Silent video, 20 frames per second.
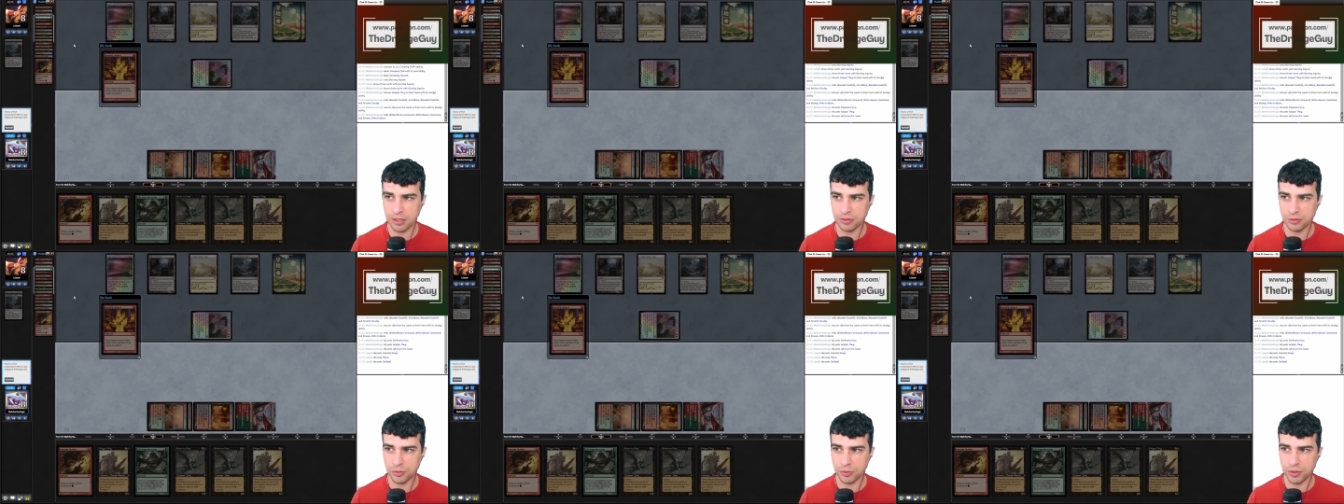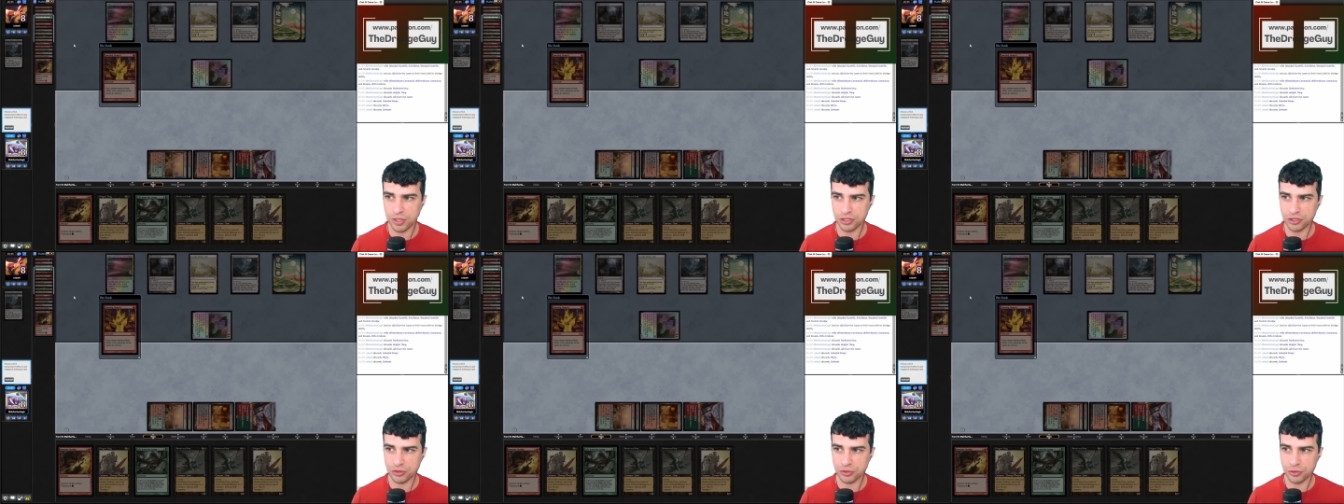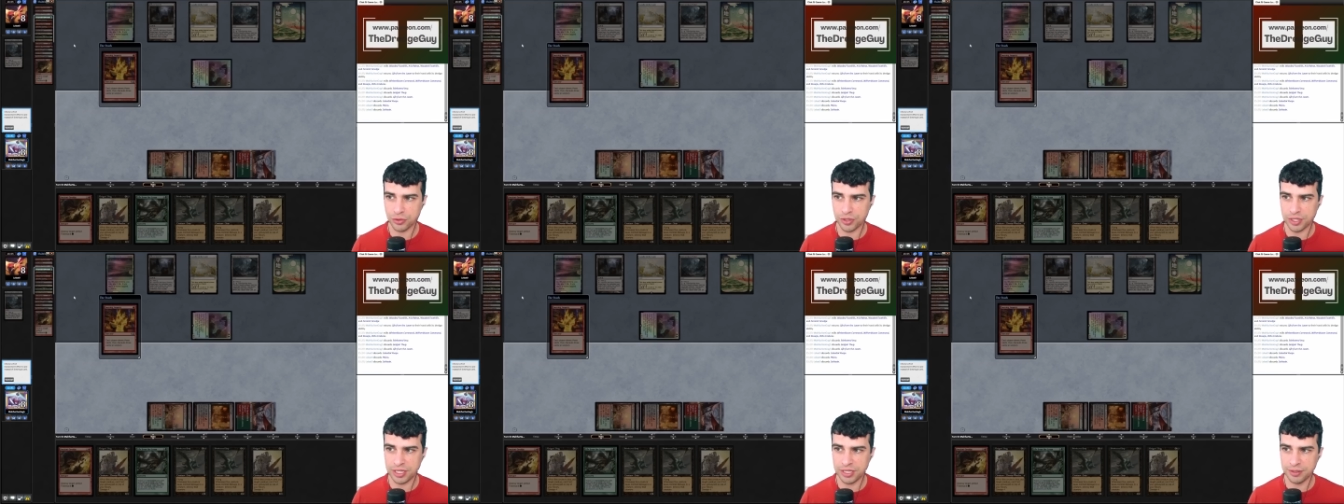Dredge
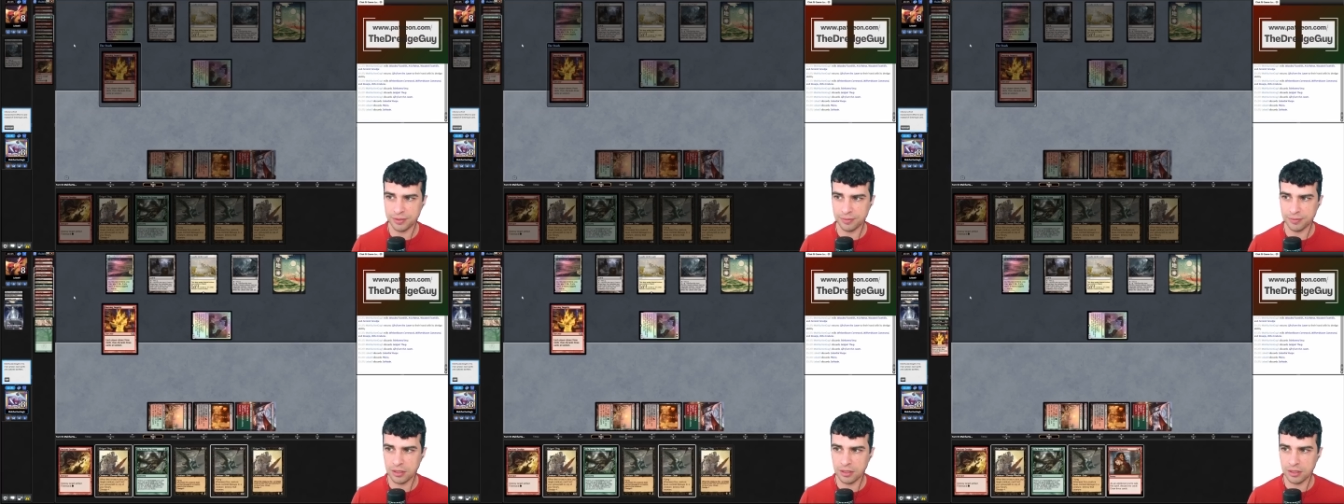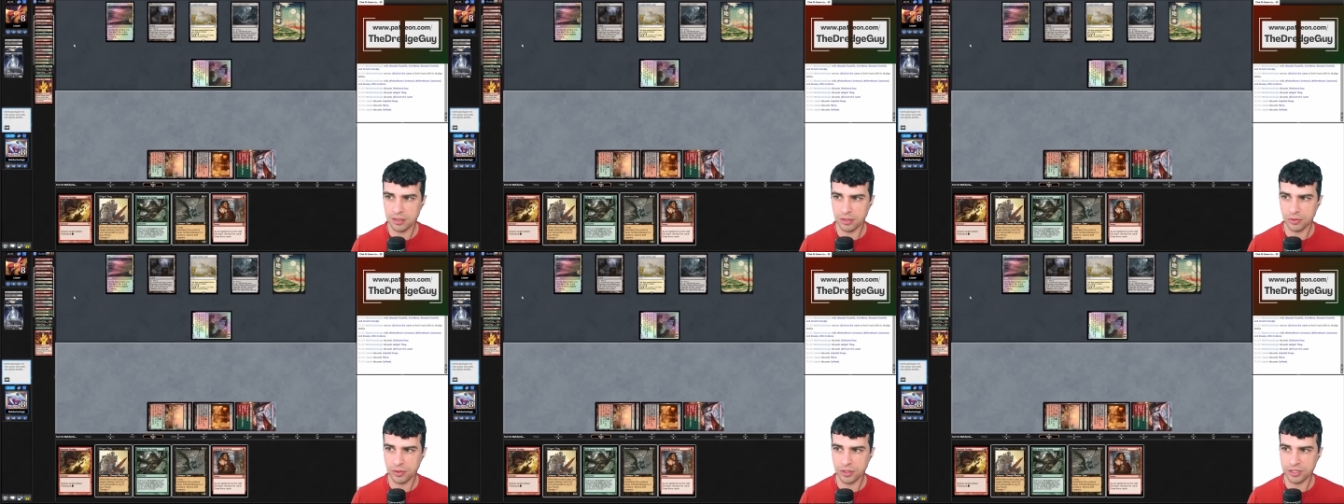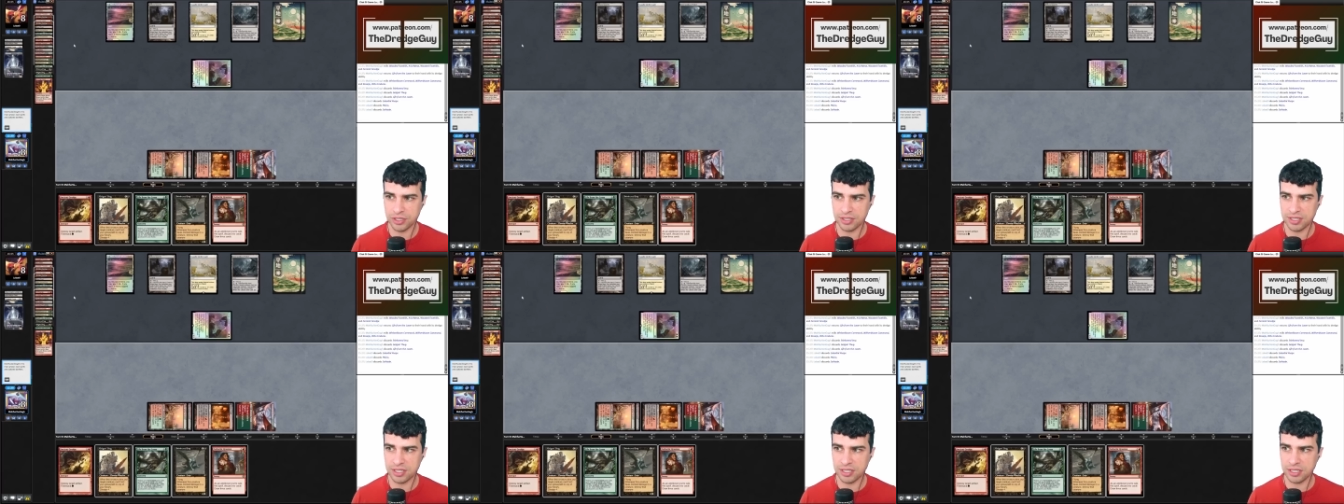3.
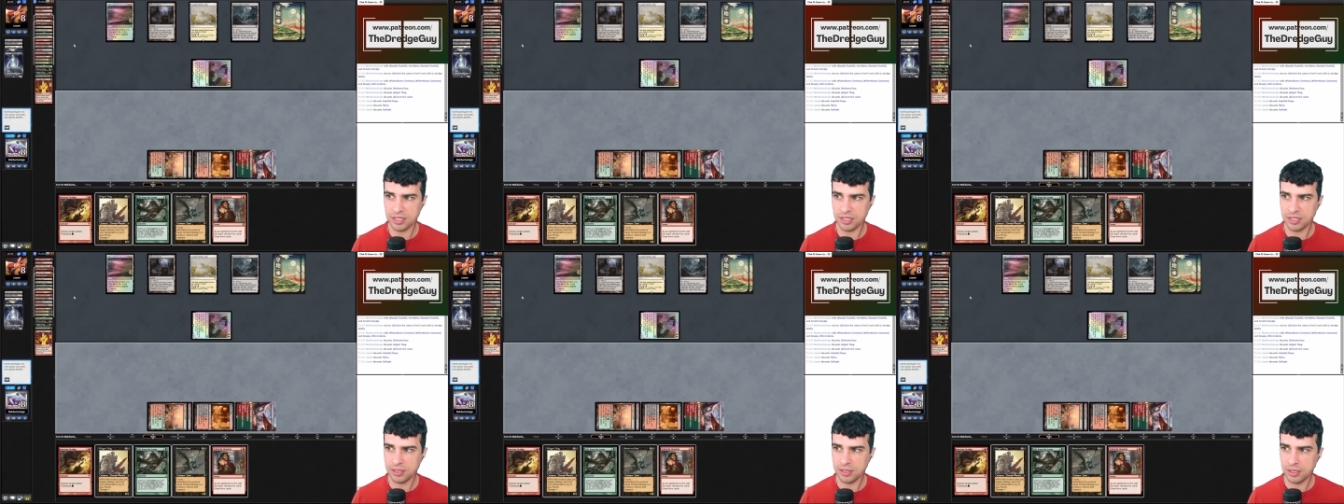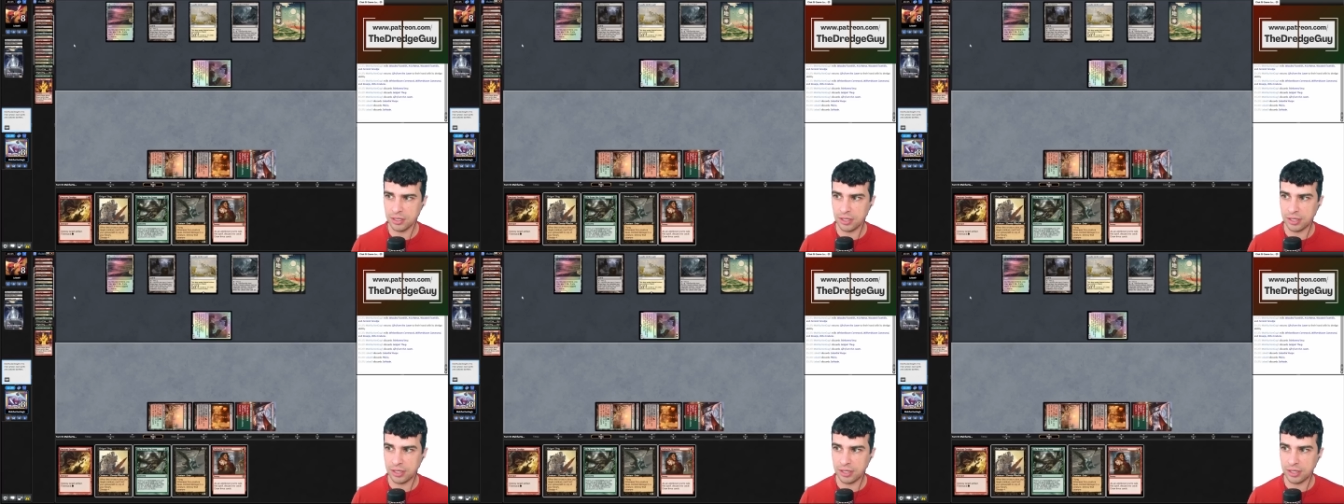Dredge is good.